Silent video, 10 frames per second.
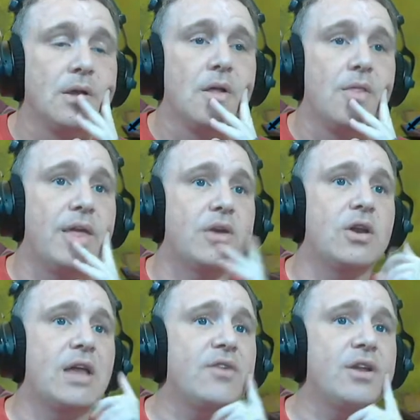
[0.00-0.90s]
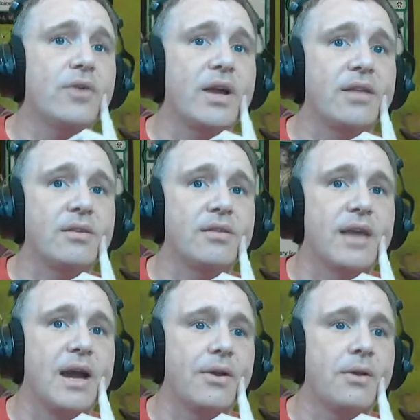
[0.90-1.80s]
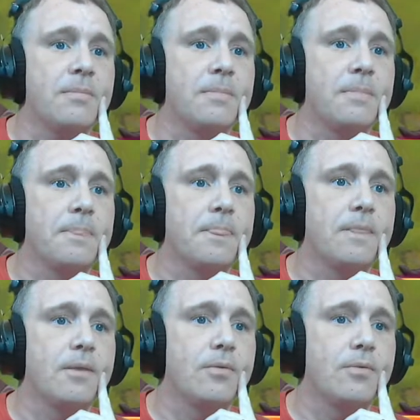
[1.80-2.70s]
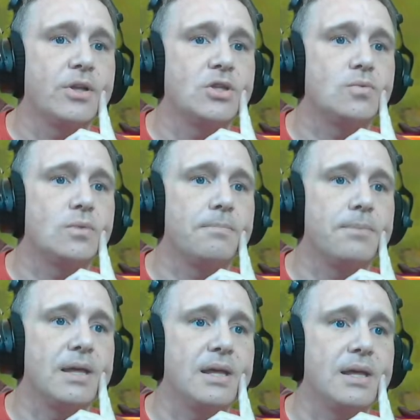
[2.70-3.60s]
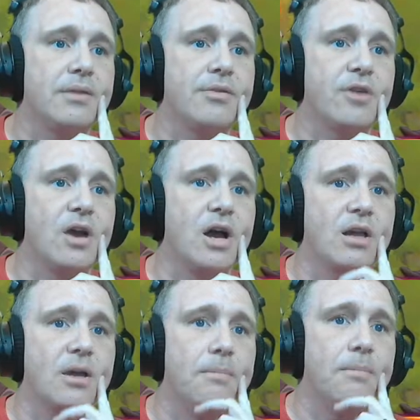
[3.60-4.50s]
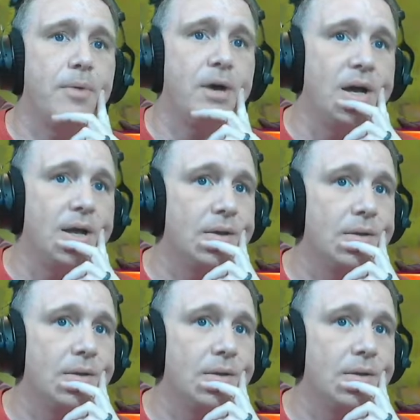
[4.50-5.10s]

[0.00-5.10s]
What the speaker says: They could have another Essence Scatter, which would be suck, but